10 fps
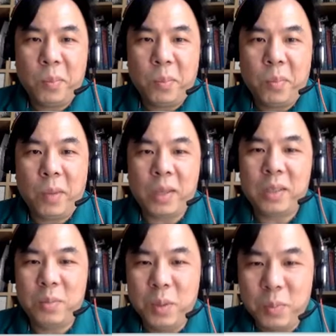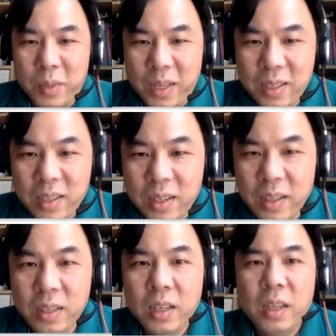maximum then?
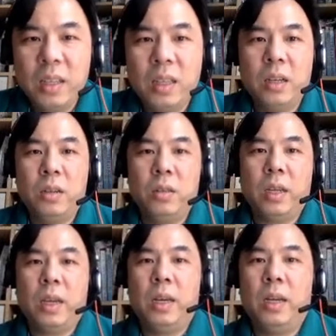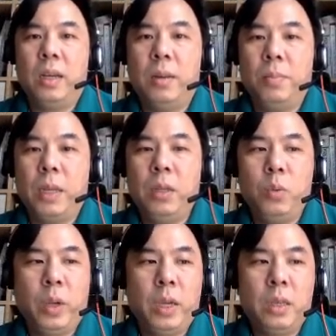Right. Now, there are many
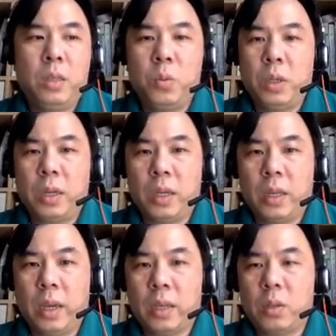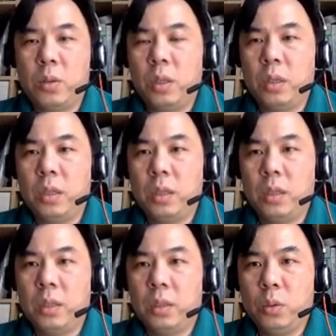ways we can actually
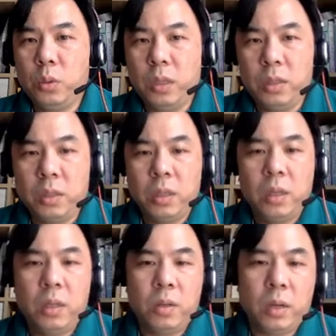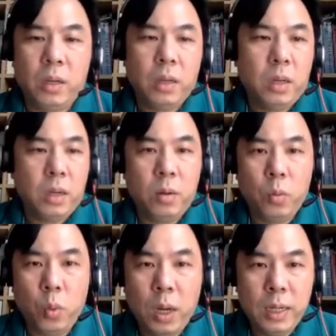do this. Right.
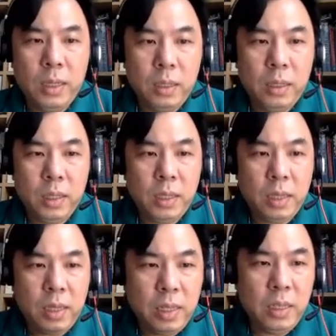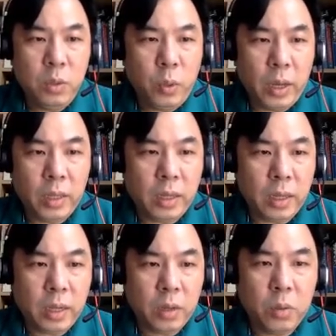One easy way that
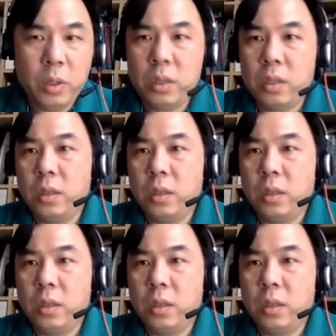I always